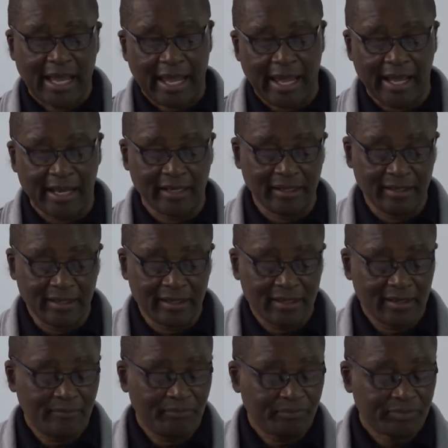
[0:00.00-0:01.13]
And
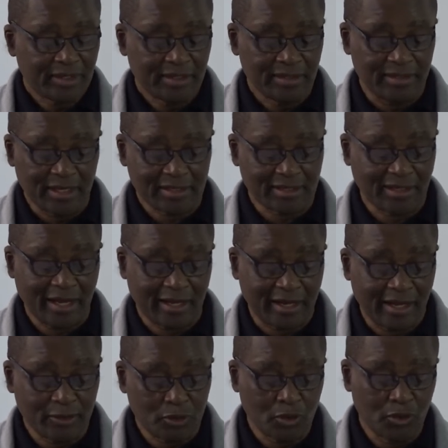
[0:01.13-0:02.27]
just like
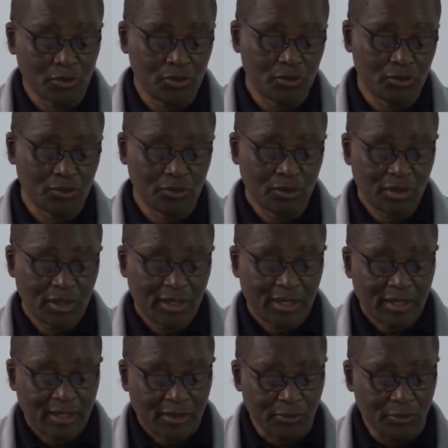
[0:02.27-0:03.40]
I told you,
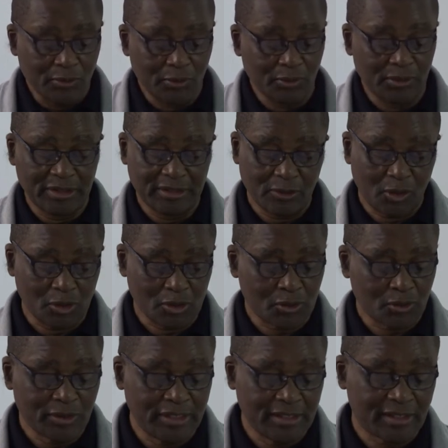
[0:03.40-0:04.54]
you will
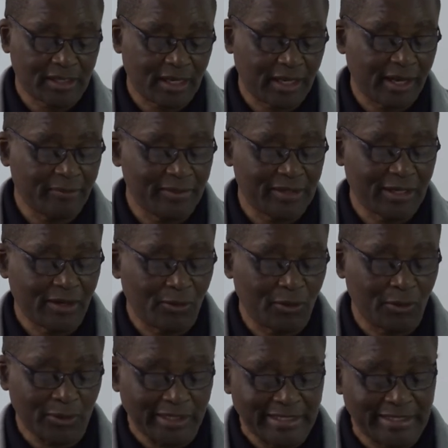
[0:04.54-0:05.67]
also describe the
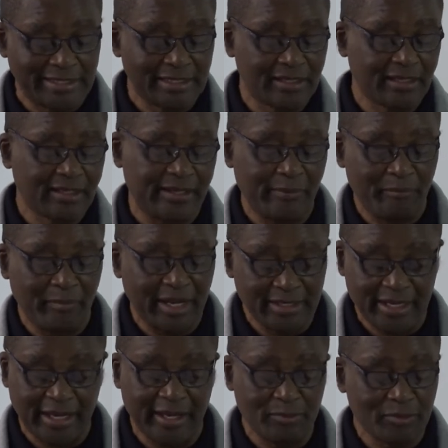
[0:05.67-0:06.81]
origin, the main
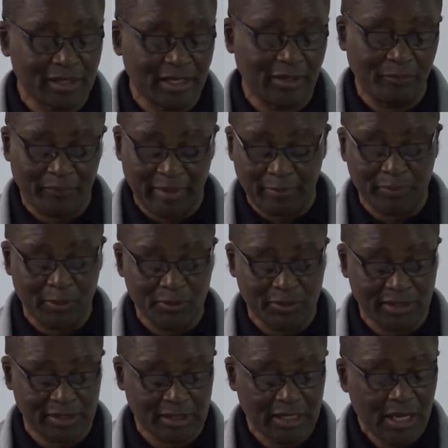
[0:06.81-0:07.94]
aims and
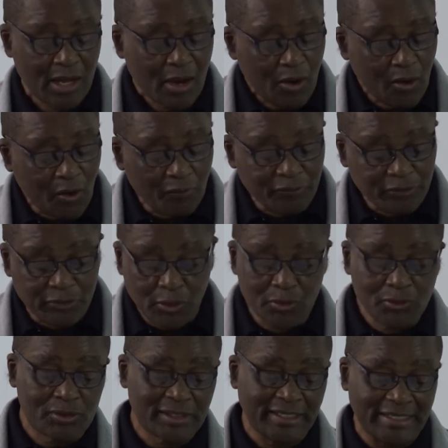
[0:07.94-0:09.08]
purposes of
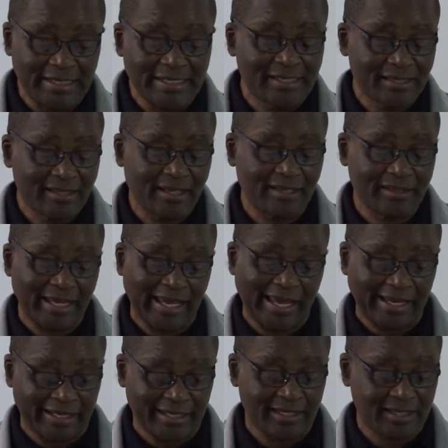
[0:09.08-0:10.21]
those listed
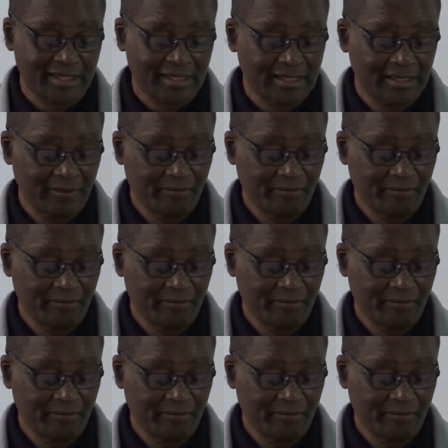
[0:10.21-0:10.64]
acts.